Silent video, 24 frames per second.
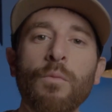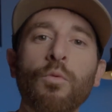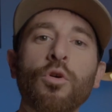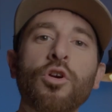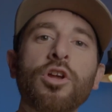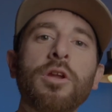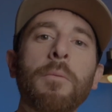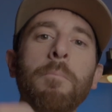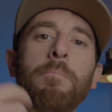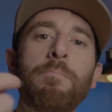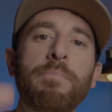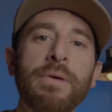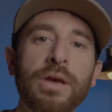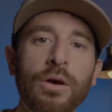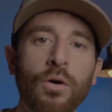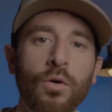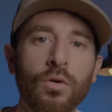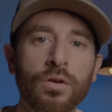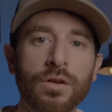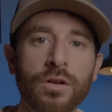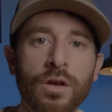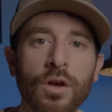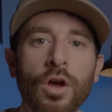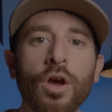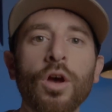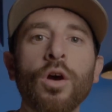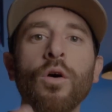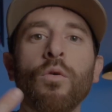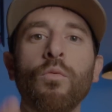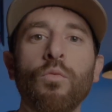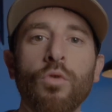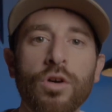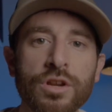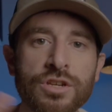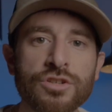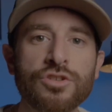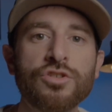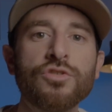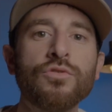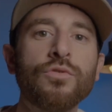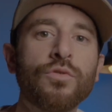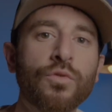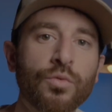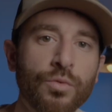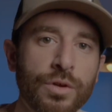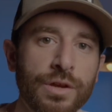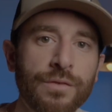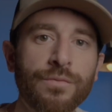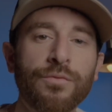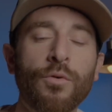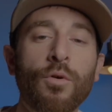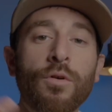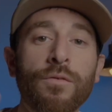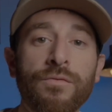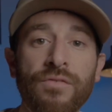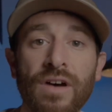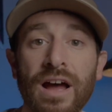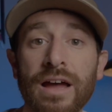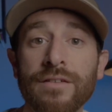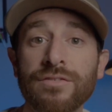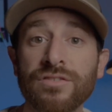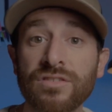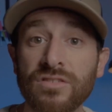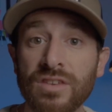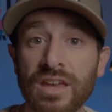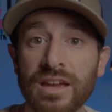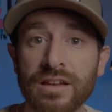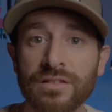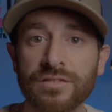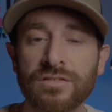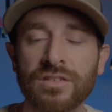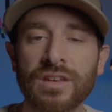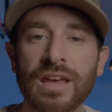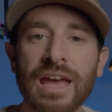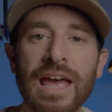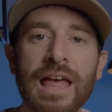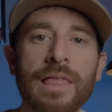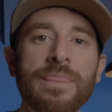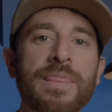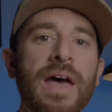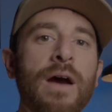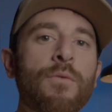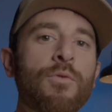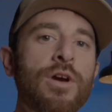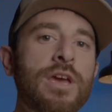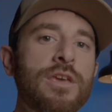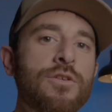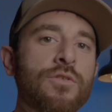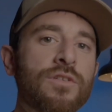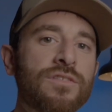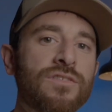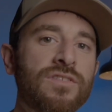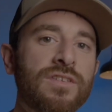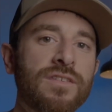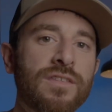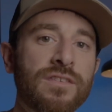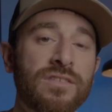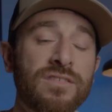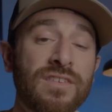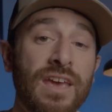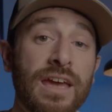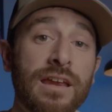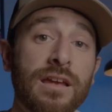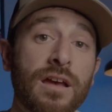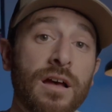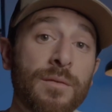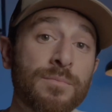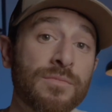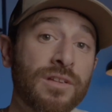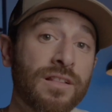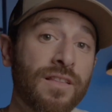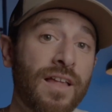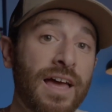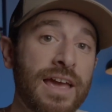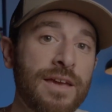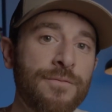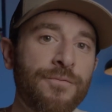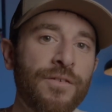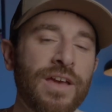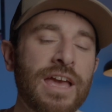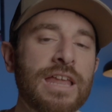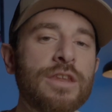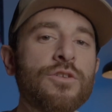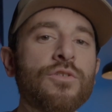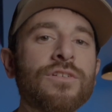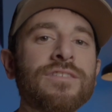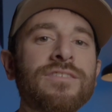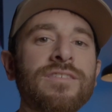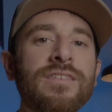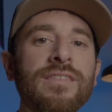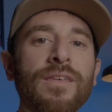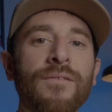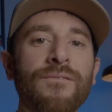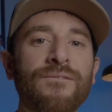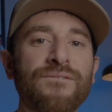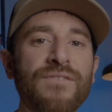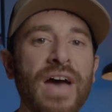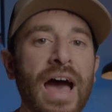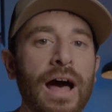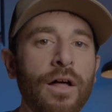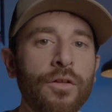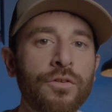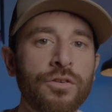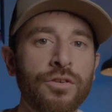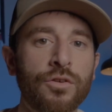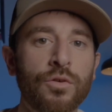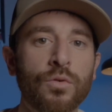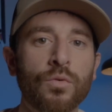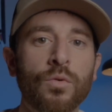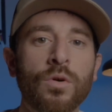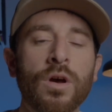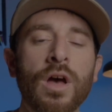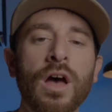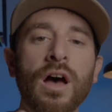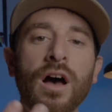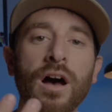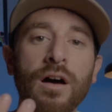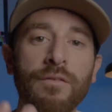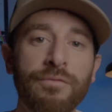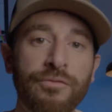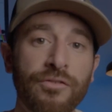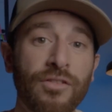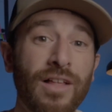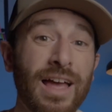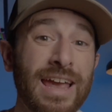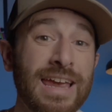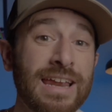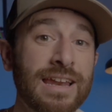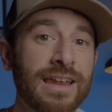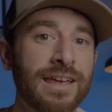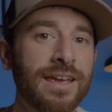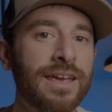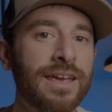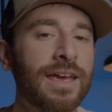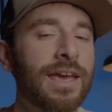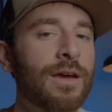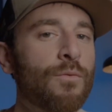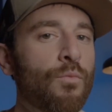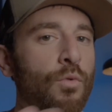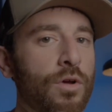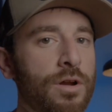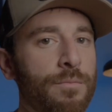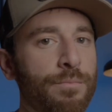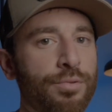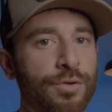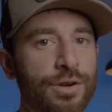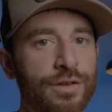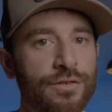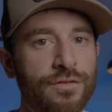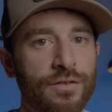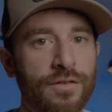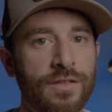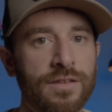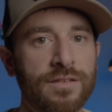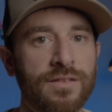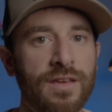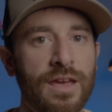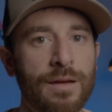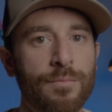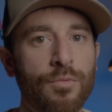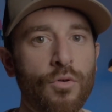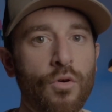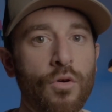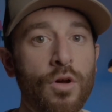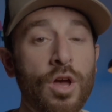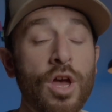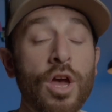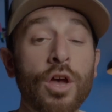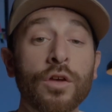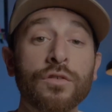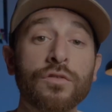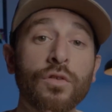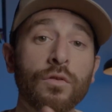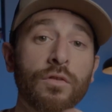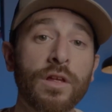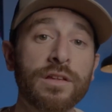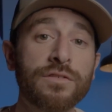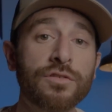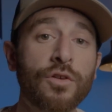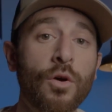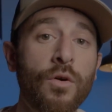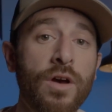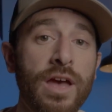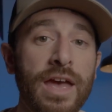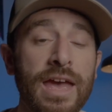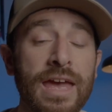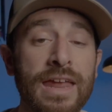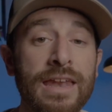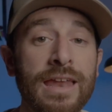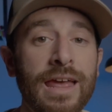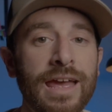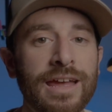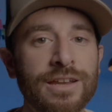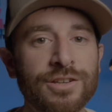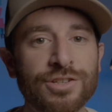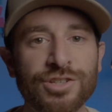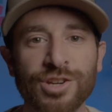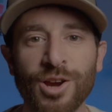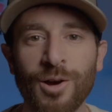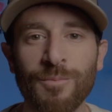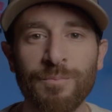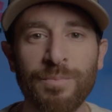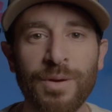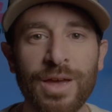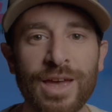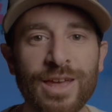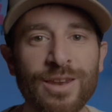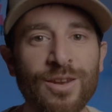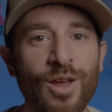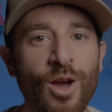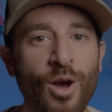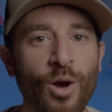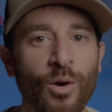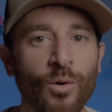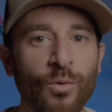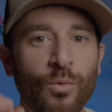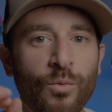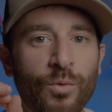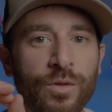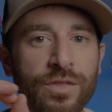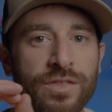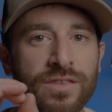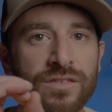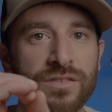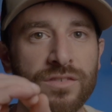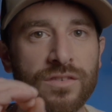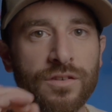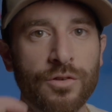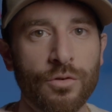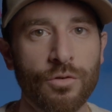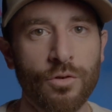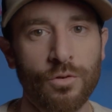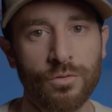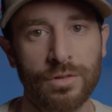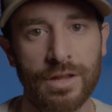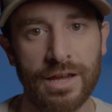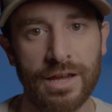and we're going to build 1, 2, 3, 4, 5, 6. That way you can see the set come to life and you can see the value of light and what it brings to the table. So let's go ahead and jump in with the 0